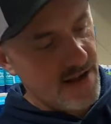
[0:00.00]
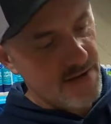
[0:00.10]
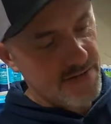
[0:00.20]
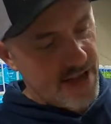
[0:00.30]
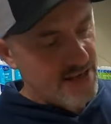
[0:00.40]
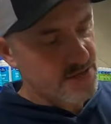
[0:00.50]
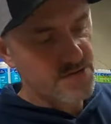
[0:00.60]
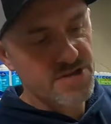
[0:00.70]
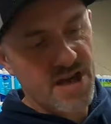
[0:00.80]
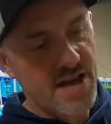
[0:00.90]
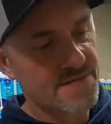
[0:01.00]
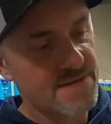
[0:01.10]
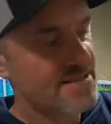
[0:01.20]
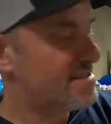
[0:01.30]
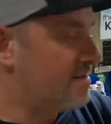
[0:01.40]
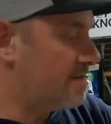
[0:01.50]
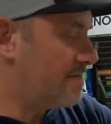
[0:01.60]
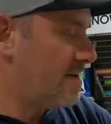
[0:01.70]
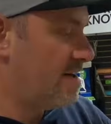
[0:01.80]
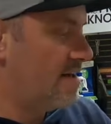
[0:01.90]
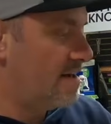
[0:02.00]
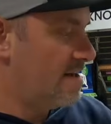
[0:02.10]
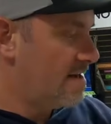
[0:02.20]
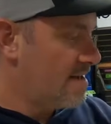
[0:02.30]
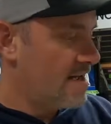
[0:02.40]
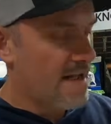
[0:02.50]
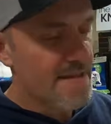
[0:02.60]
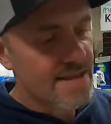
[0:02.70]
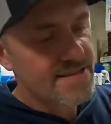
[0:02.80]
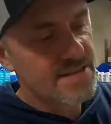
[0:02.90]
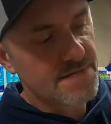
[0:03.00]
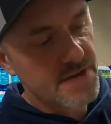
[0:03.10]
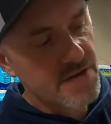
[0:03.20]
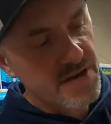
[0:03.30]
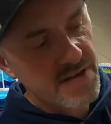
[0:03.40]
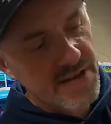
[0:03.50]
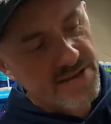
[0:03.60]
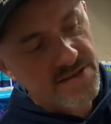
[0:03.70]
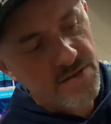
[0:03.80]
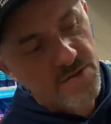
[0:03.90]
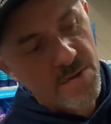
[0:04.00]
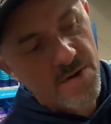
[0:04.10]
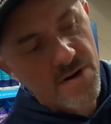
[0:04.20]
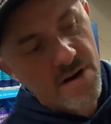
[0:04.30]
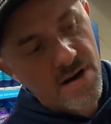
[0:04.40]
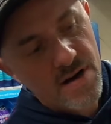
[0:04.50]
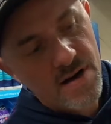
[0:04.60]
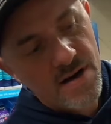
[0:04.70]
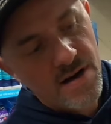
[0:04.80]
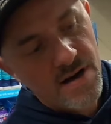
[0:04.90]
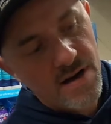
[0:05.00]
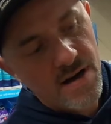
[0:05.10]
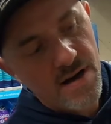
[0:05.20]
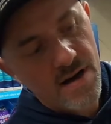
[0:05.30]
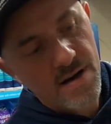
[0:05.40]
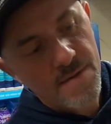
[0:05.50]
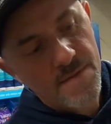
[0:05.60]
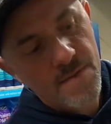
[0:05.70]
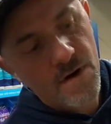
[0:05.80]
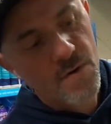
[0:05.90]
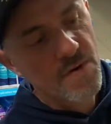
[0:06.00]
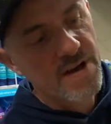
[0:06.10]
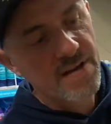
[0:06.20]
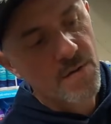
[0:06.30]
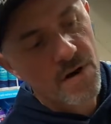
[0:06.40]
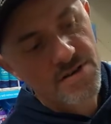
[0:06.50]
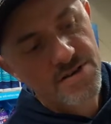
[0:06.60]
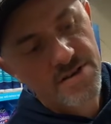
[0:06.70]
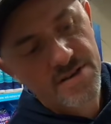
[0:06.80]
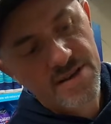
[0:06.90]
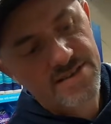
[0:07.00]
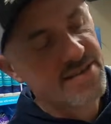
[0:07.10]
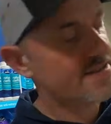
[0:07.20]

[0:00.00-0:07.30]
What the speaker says: of the actual shaft itself. And that's it. If you need this little rubber O-ring washer that's